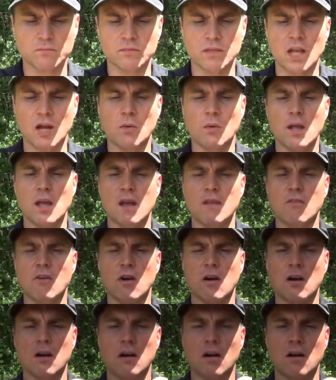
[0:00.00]
Now we have
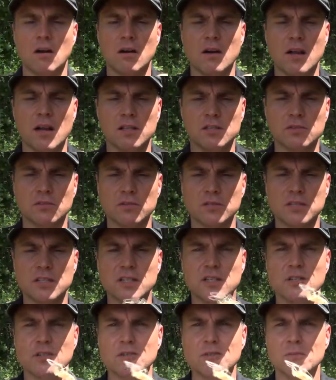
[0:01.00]
our, our natural
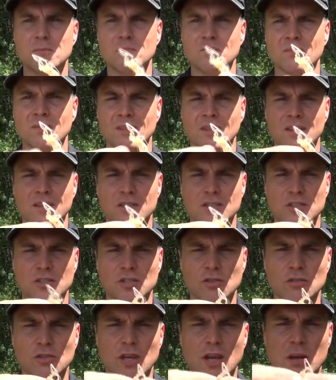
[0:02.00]
sinew. It's
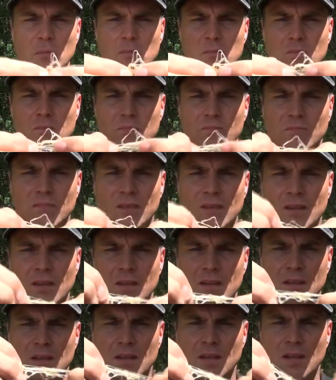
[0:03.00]
chewed up
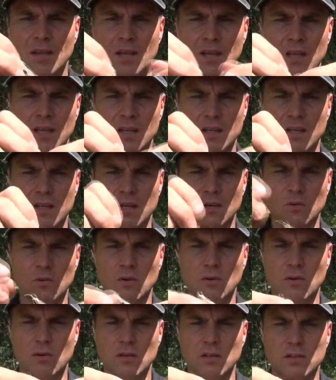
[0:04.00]
and uh, we're
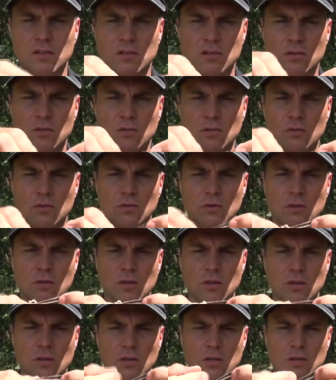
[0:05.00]
going to
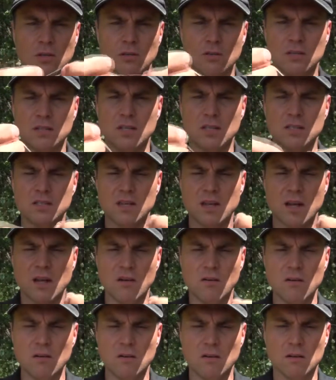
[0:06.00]
use this
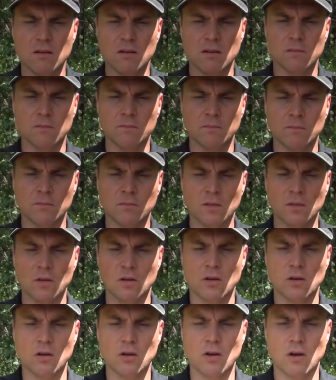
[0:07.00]
now
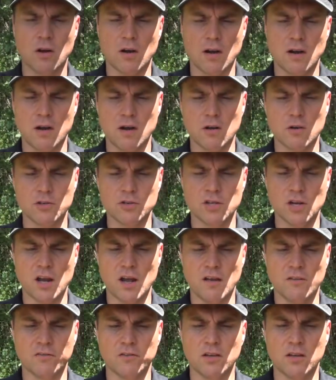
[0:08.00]
on our arrow
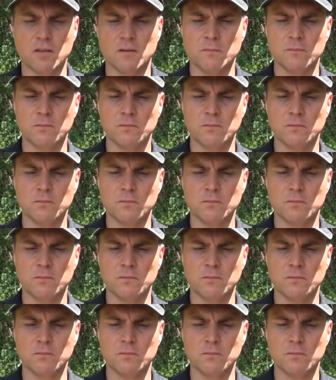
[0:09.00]
shaft